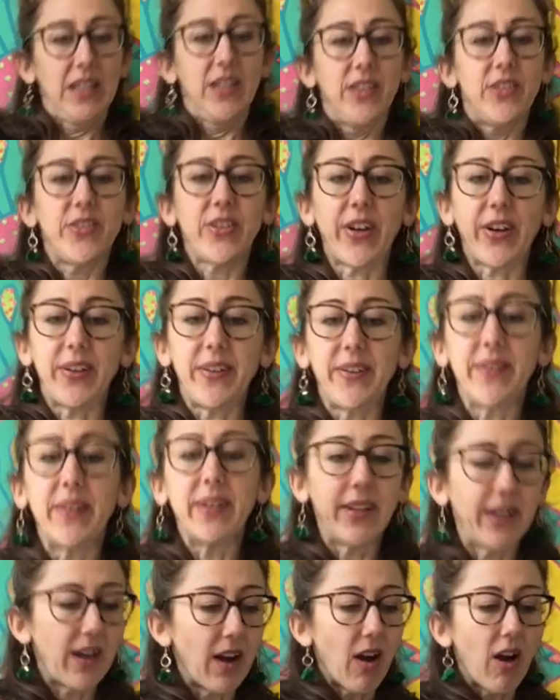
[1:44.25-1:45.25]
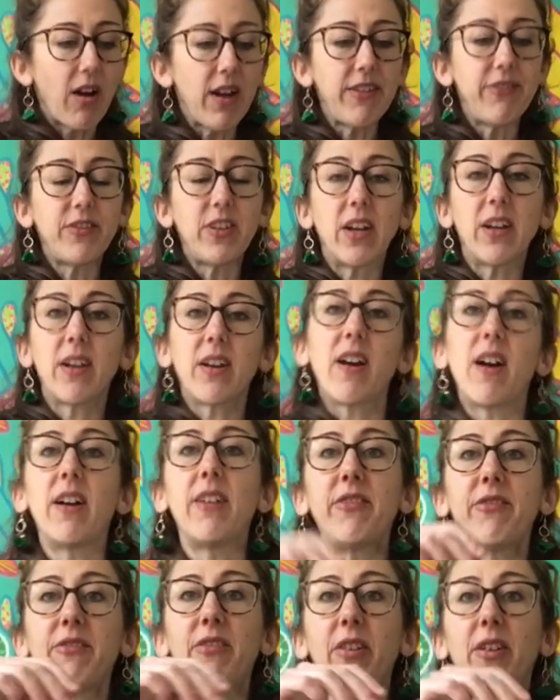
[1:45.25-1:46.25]
So
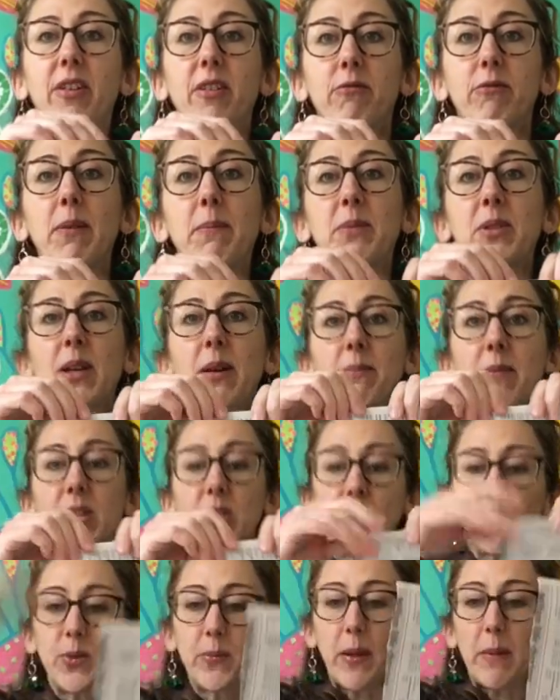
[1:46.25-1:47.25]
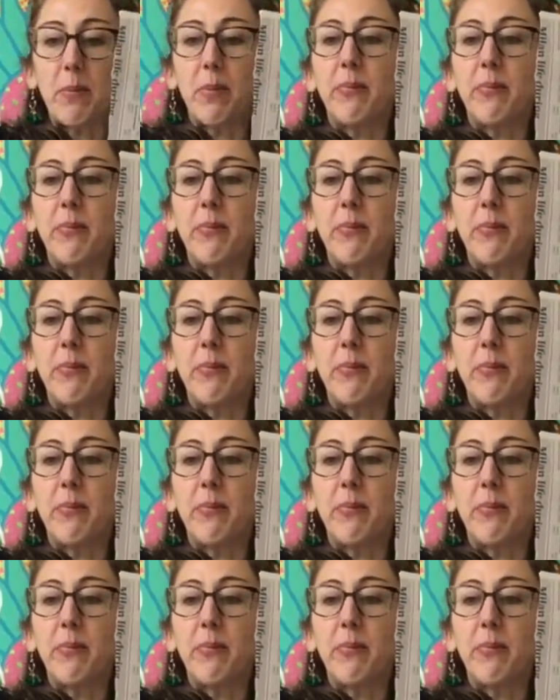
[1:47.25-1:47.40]
I've ripped up my newspaper.